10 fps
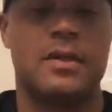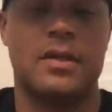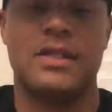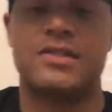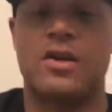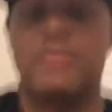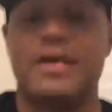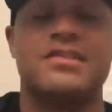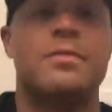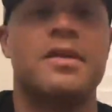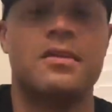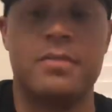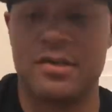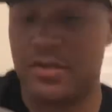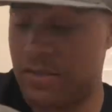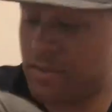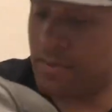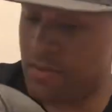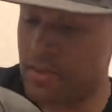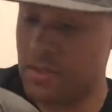Let's talk about some of the dimensions.
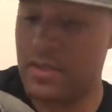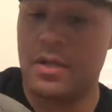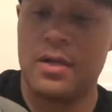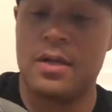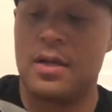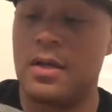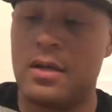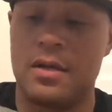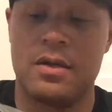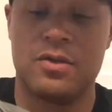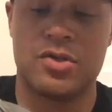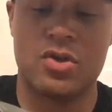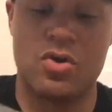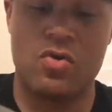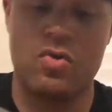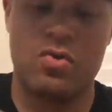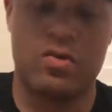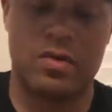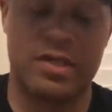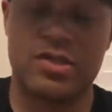So
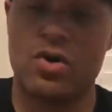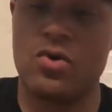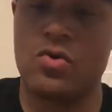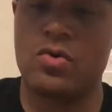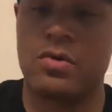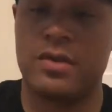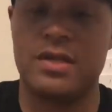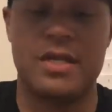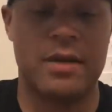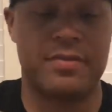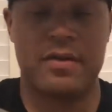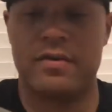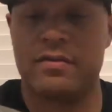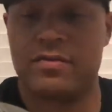let's go the depth of it.